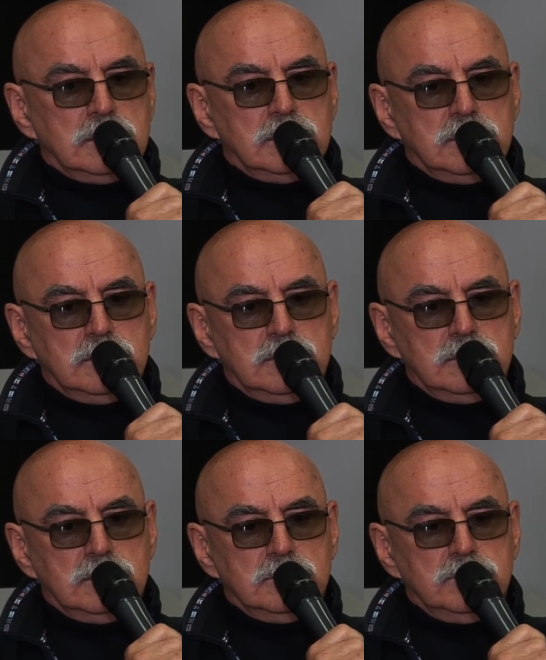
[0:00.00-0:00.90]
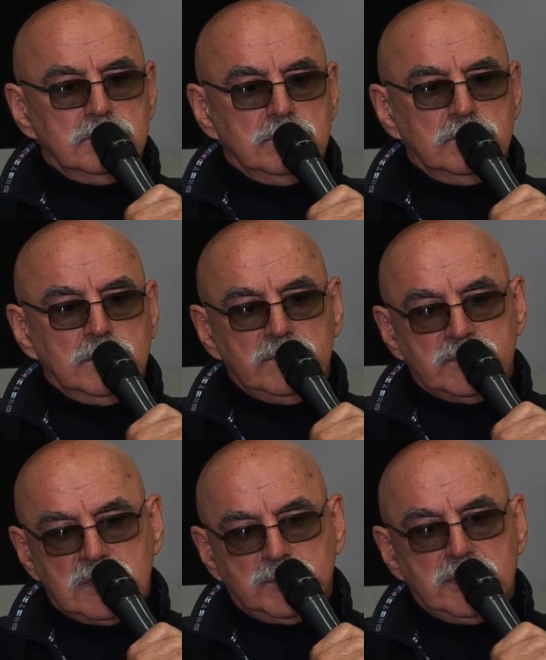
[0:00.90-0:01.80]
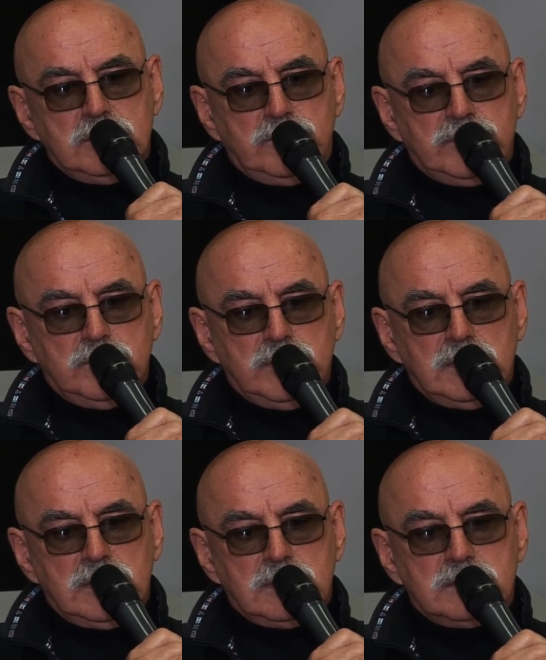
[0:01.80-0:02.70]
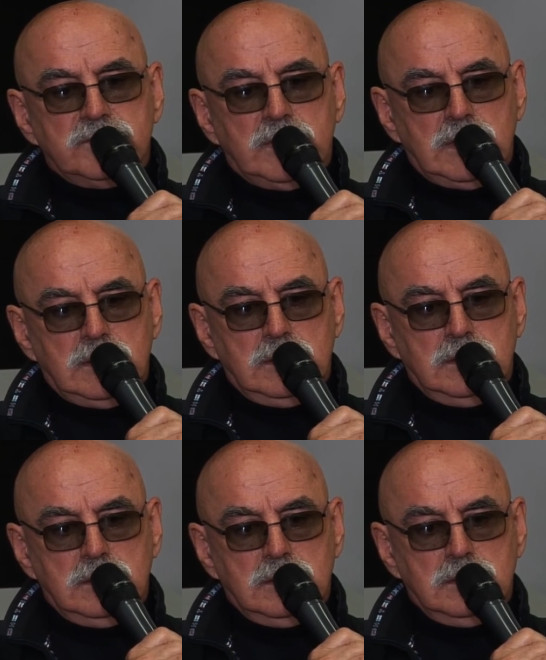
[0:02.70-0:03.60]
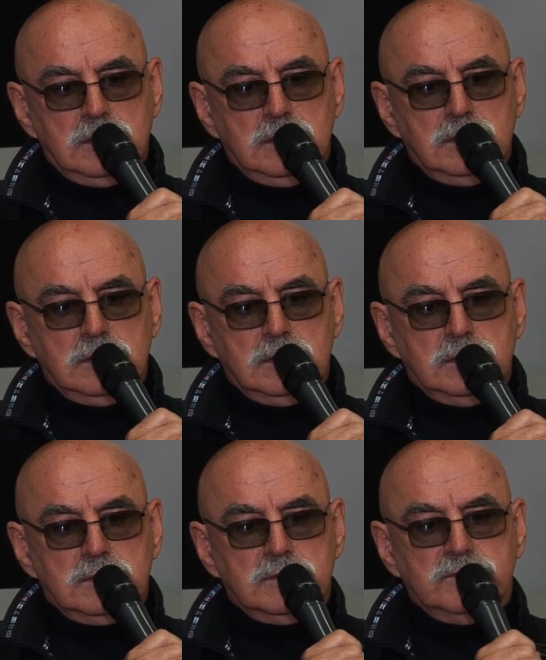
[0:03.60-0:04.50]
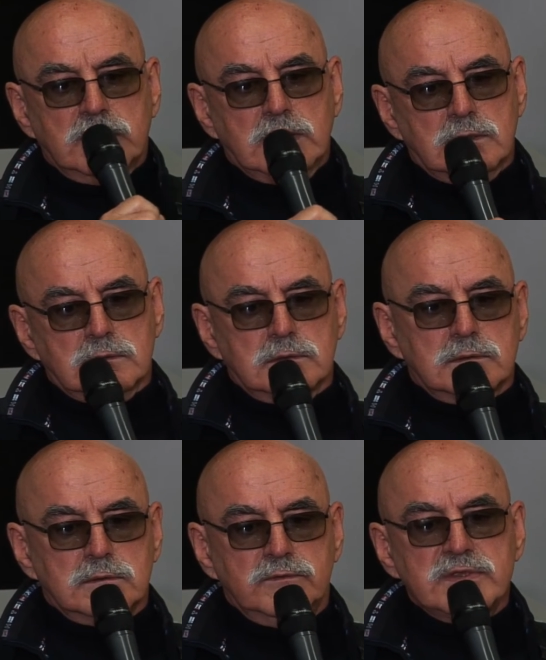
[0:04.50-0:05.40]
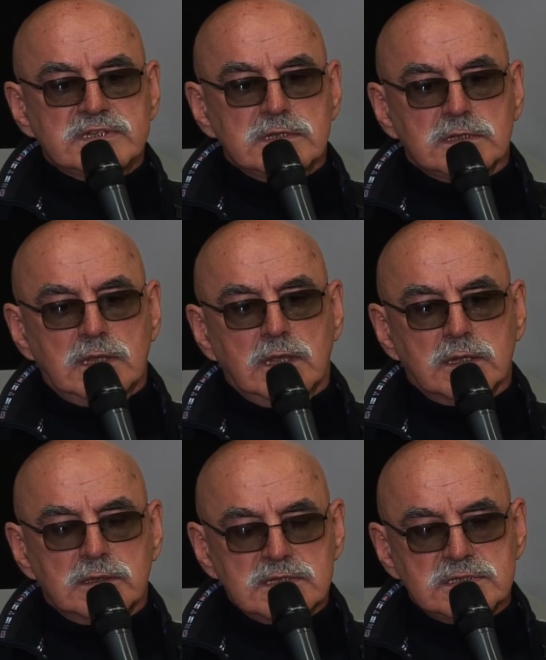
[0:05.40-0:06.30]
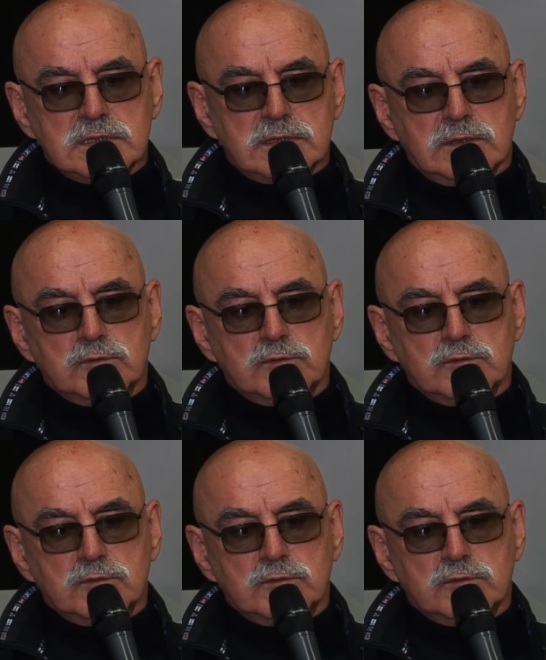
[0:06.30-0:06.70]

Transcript: before the fire of, I believe, it was of uh, the fire in 1814.